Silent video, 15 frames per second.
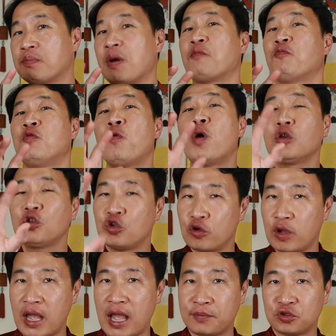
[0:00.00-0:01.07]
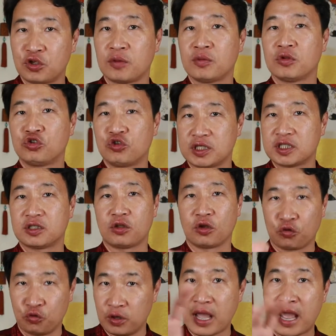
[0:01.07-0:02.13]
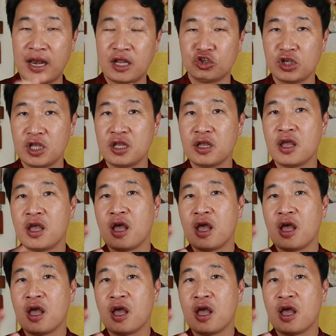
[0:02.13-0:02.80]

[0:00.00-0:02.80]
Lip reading: but we want to absorb just the good energy.